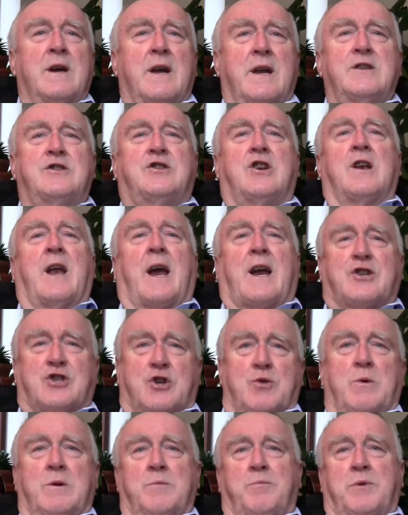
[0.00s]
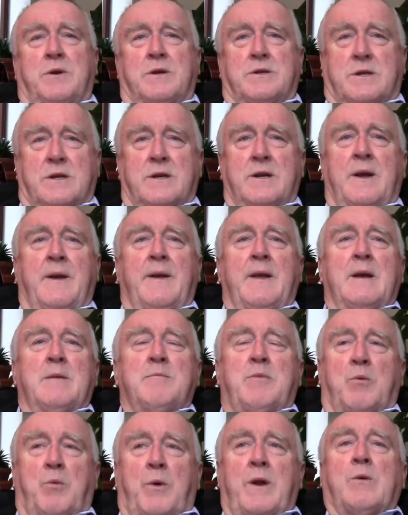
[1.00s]
intellectual person,
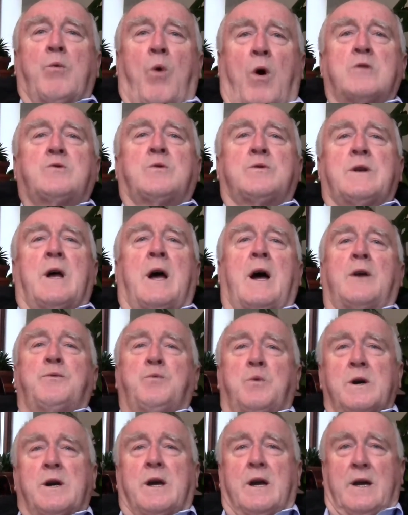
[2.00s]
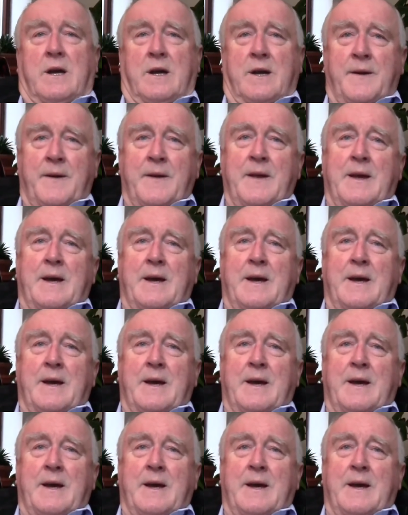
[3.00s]
but what I was was a hard worker